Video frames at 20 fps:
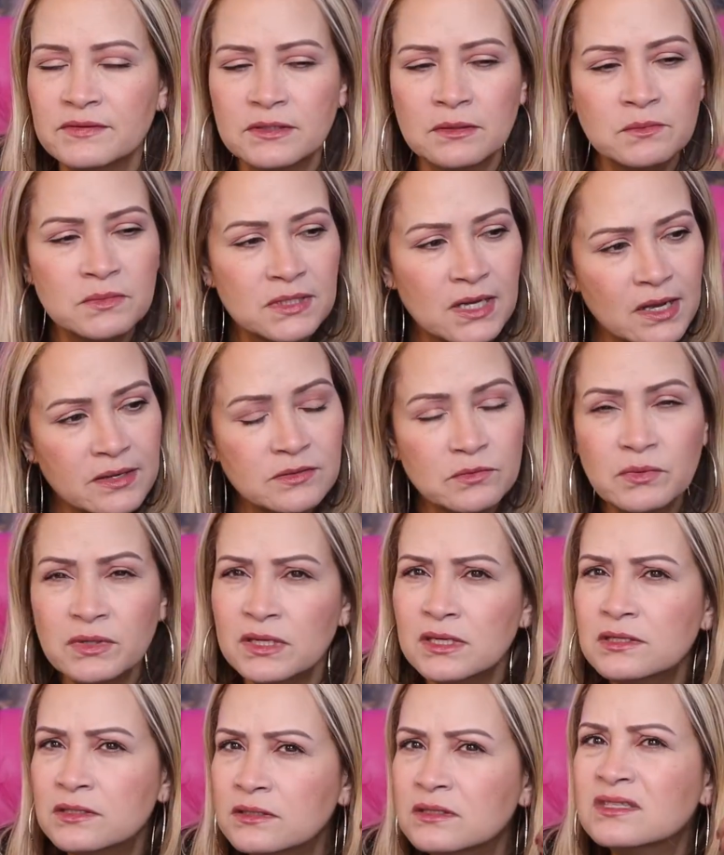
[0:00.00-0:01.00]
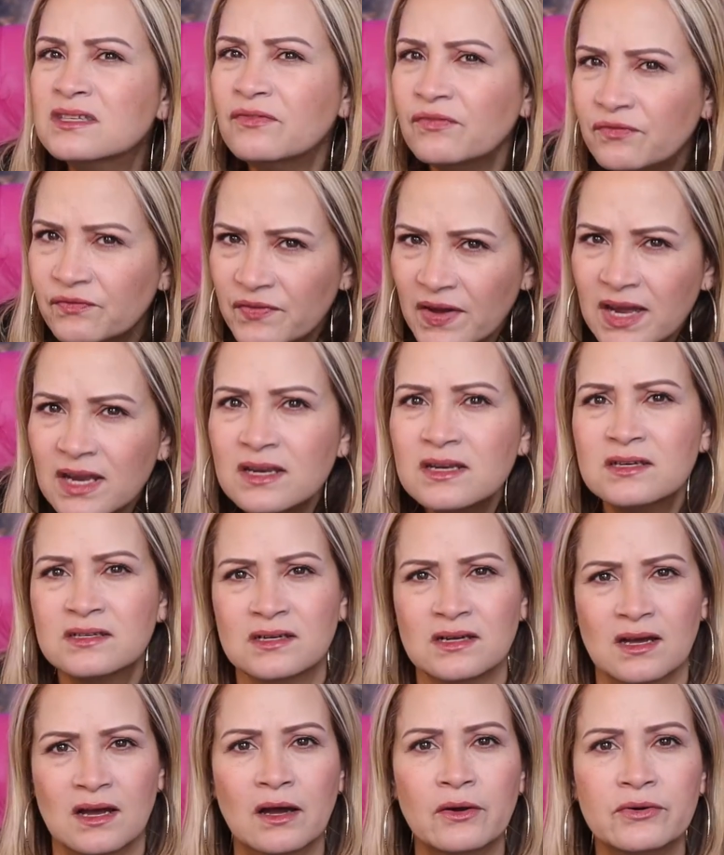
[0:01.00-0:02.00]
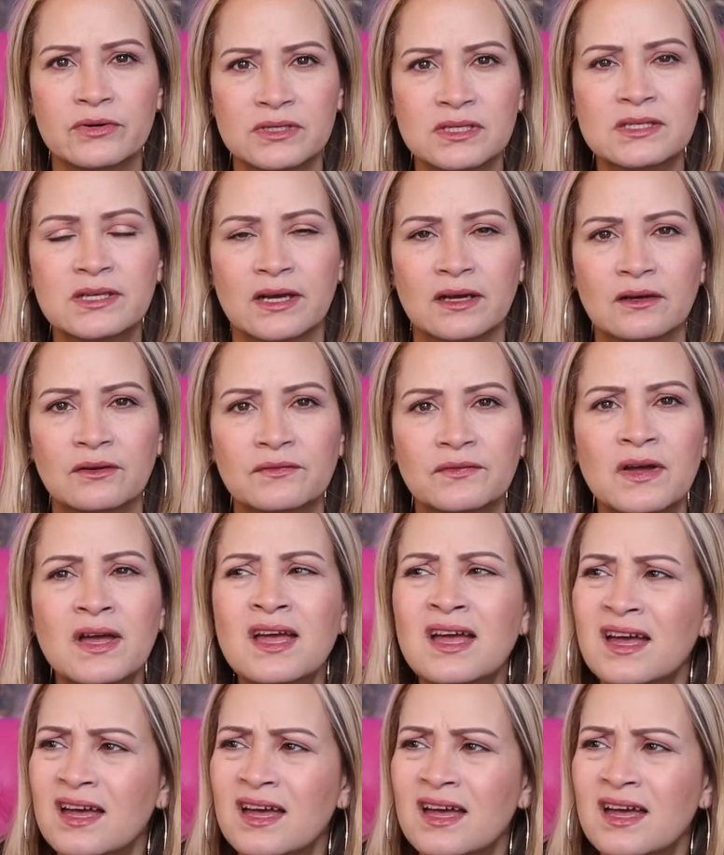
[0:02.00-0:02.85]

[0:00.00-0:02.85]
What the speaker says: Sometimes we need to defend ourselves.